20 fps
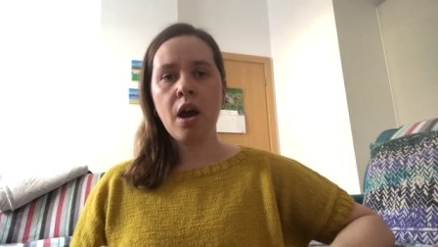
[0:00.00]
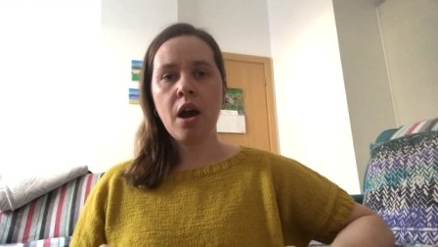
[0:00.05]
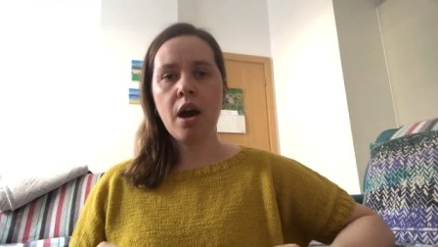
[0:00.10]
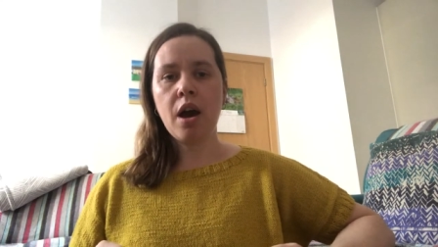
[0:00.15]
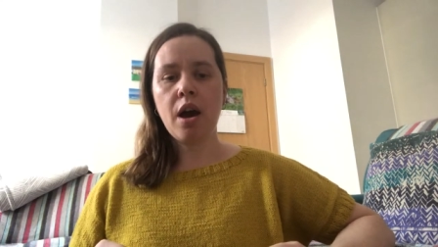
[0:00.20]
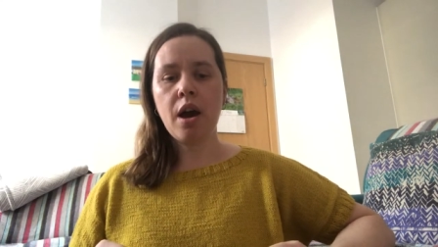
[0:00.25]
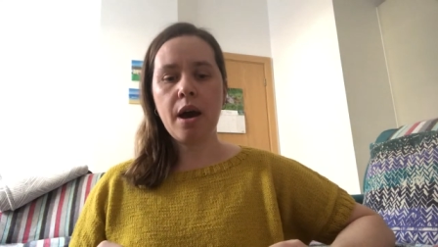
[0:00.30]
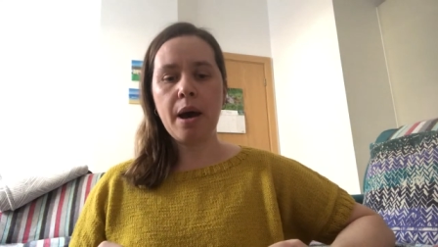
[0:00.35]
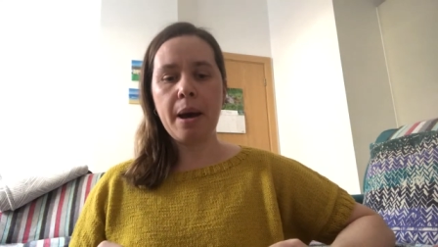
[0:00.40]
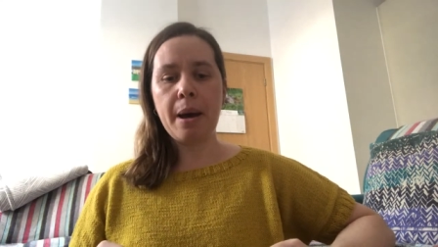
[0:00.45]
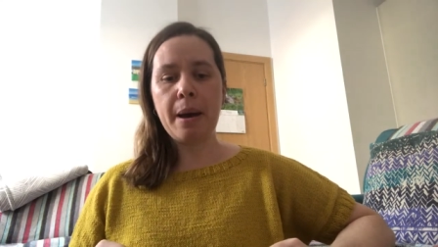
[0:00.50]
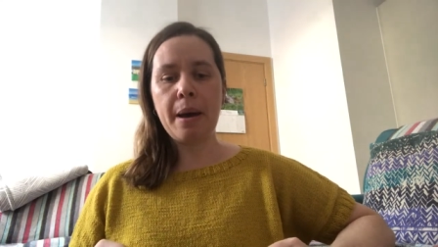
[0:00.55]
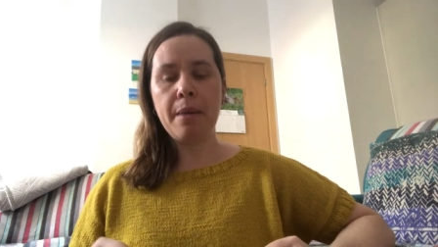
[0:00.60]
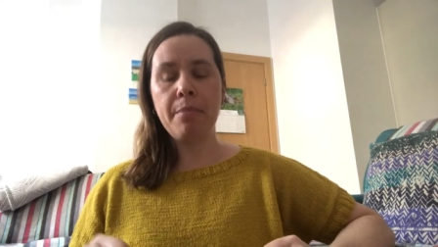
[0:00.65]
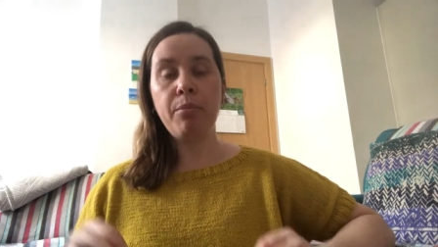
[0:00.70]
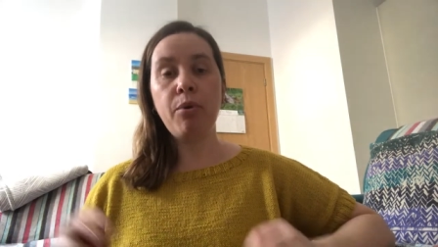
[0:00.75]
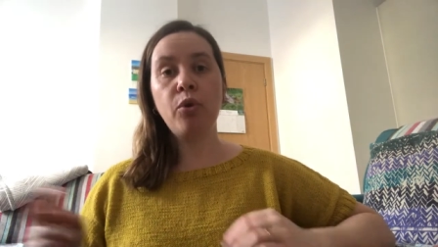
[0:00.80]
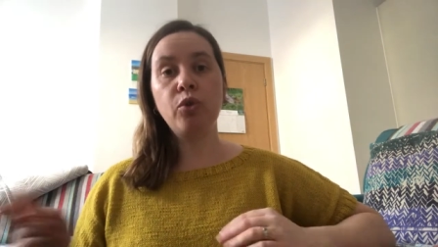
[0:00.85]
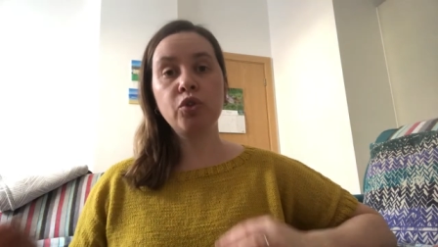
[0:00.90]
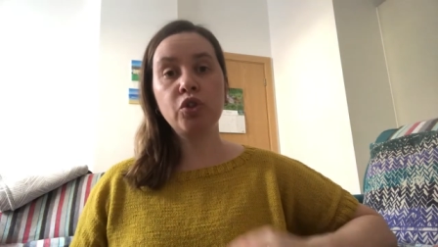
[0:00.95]
uh,
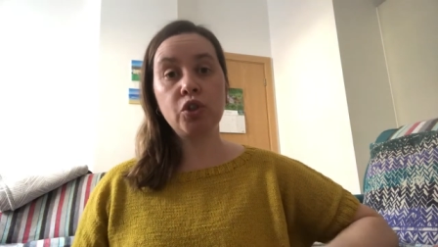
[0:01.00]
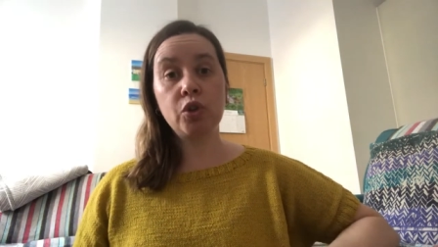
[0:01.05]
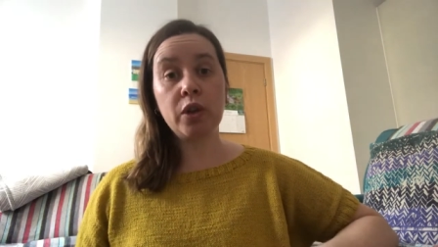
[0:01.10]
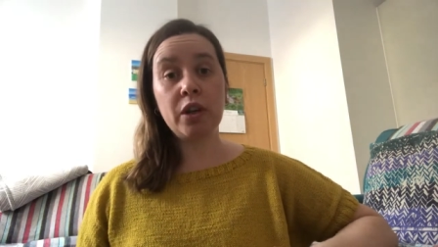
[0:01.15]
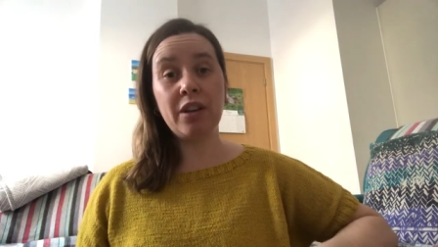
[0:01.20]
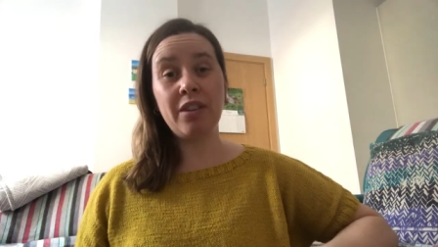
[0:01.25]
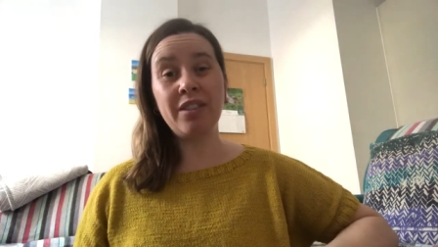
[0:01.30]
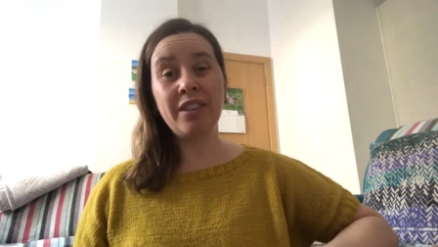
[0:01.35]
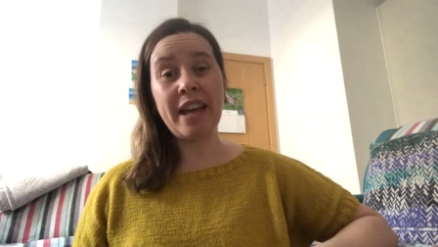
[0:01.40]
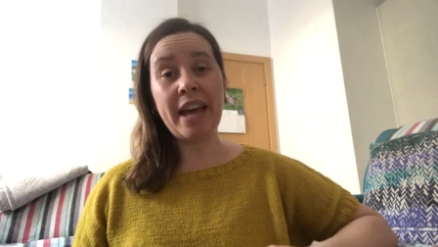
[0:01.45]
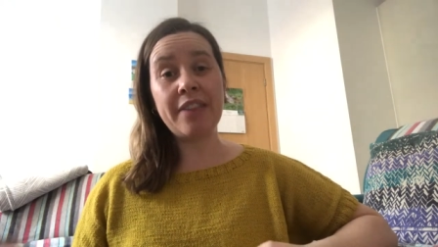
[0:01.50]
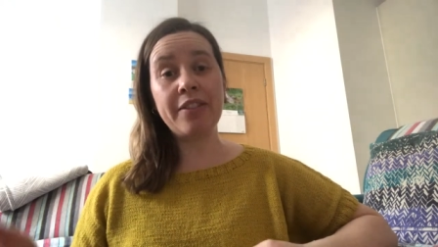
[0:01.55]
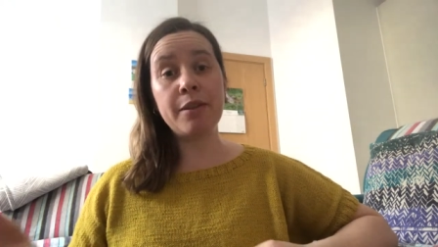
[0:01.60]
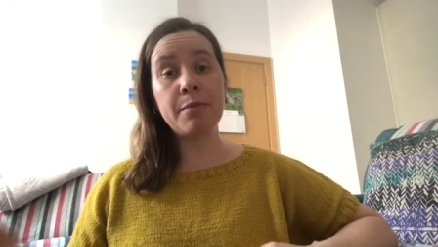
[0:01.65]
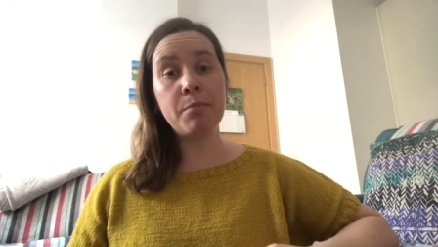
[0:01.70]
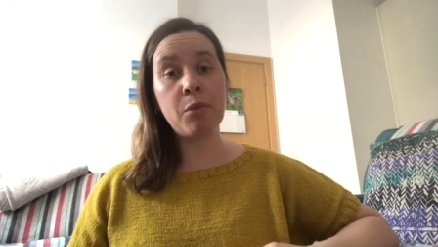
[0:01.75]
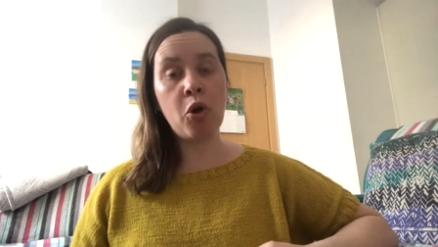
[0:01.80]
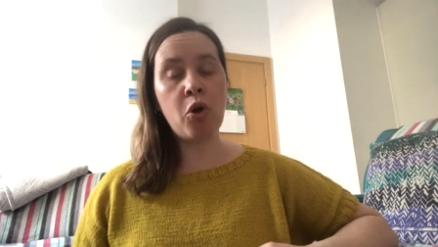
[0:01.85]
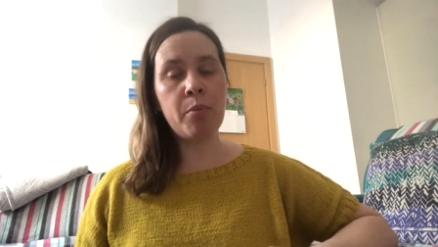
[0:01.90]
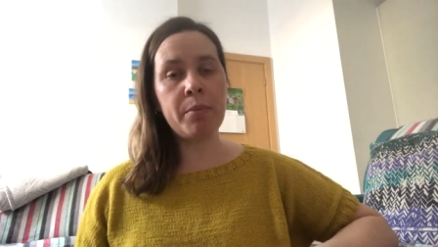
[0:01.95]
Portugal at the
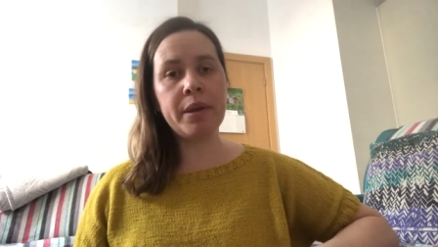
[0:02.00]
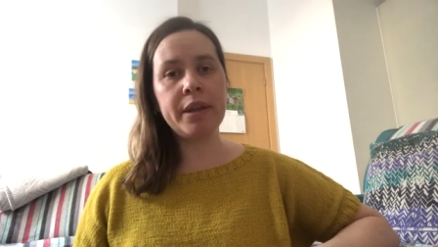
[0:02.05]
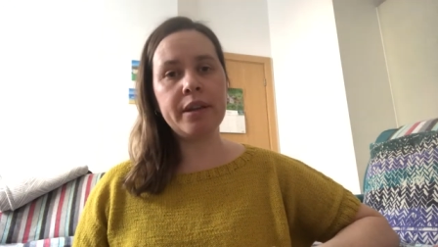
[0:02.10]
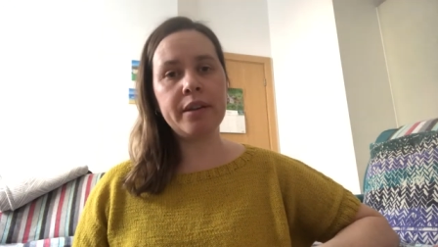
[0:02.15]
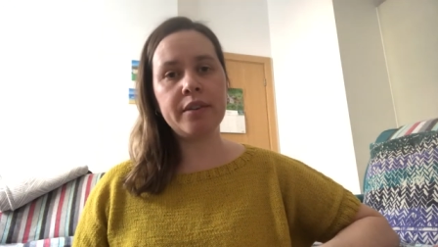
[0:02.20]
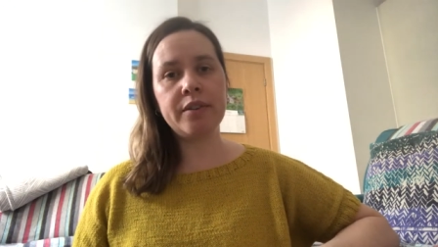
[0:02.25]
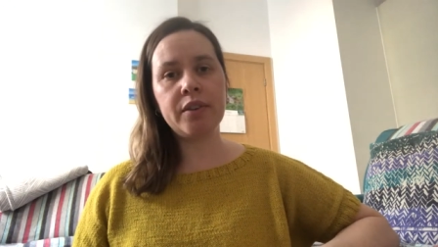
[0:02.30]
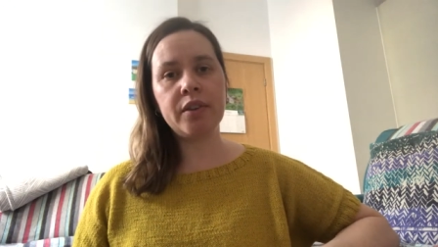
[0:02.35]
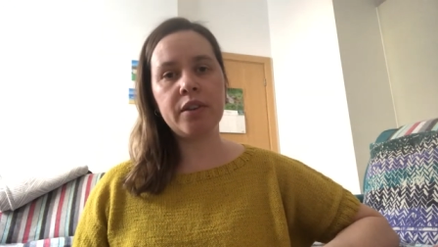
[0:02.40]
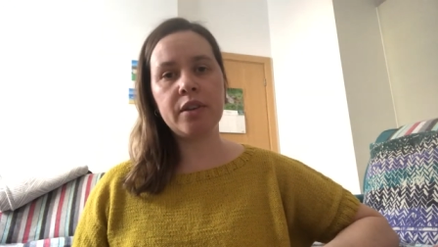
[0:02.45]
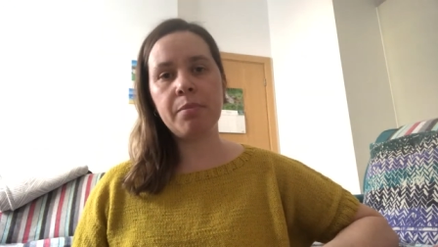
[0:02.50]
moment.